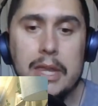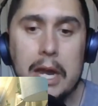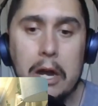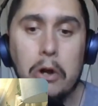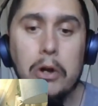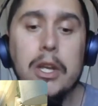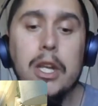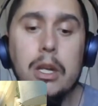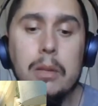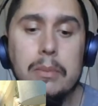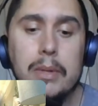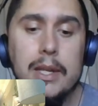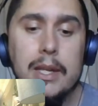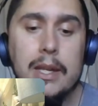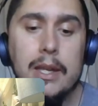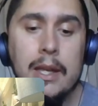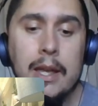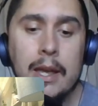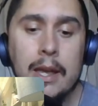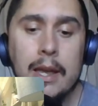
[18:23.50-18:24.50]
they're going to
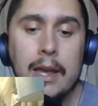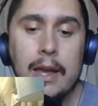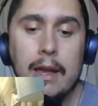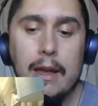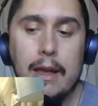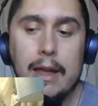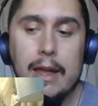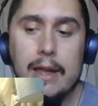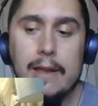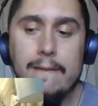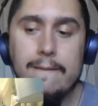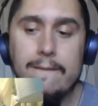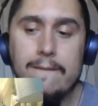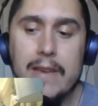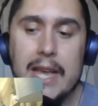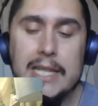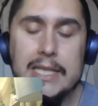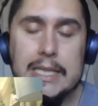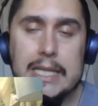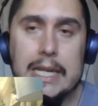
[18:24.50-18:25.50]
be
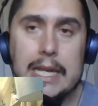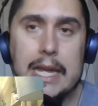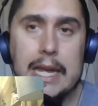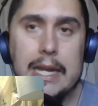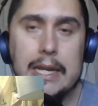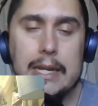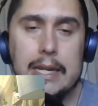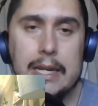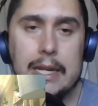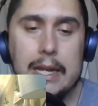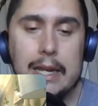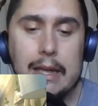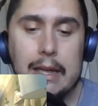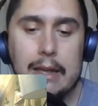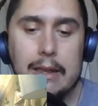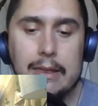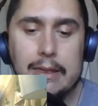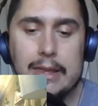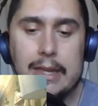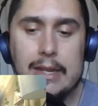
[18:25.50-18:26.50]
investigating
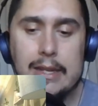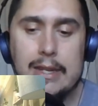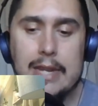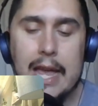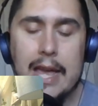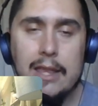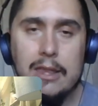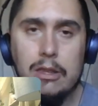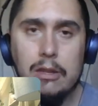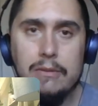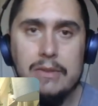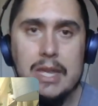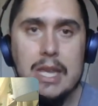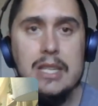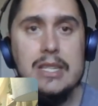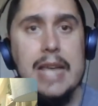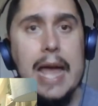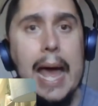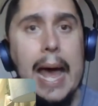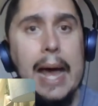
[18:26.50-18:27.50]
the death of
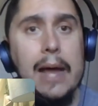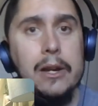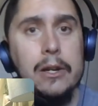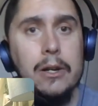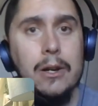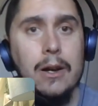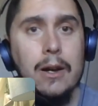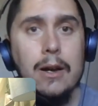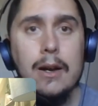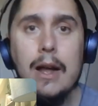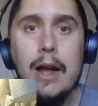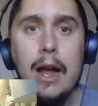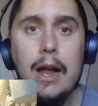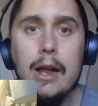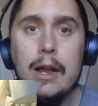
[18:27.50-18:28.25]
this actor,